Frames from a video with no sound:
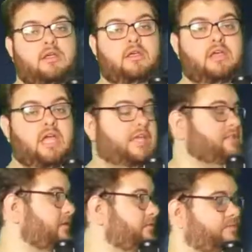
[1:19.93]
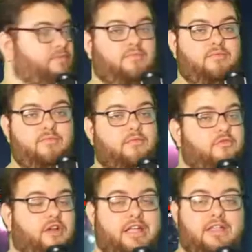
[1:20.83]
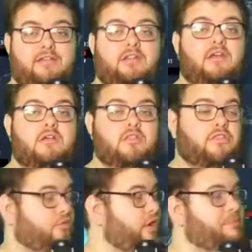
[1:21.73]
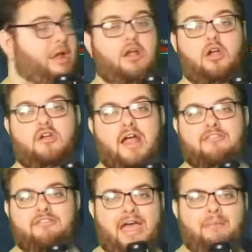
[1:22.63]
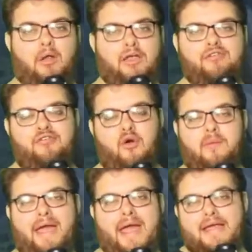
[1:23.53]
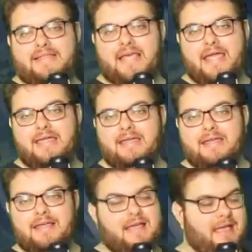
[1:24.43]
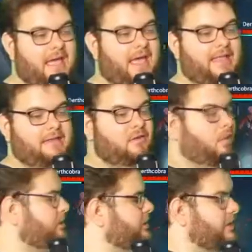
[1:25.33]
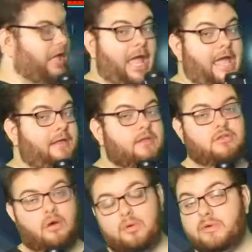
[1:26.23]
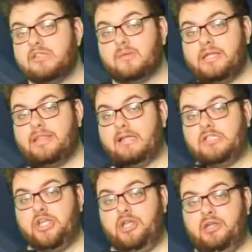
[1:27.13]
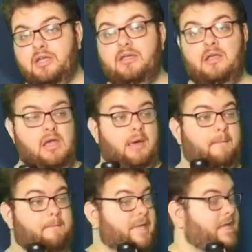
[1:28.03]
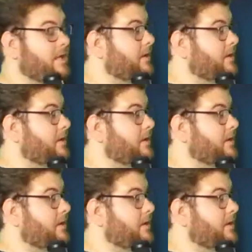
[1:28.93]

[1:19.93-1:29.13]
is a freaking 3-paragraph MLA format essay, and nobody wants to read that shit. B,